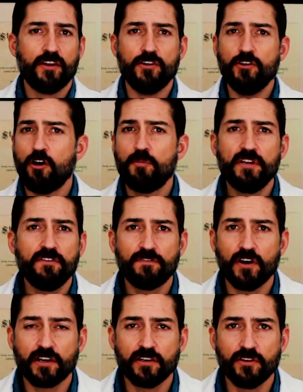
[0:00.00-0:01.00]
Nobody
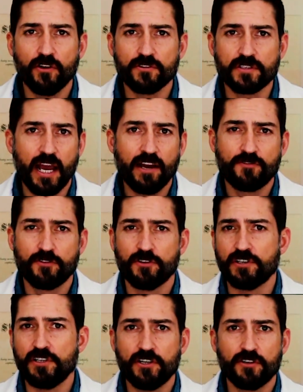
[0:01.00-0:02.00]
fucking knows. After
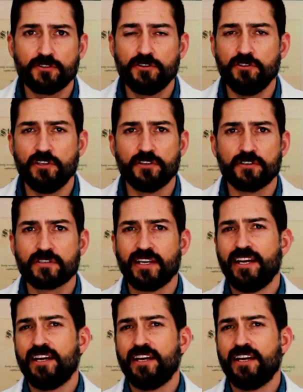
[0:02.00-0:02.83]
a year, 2 years,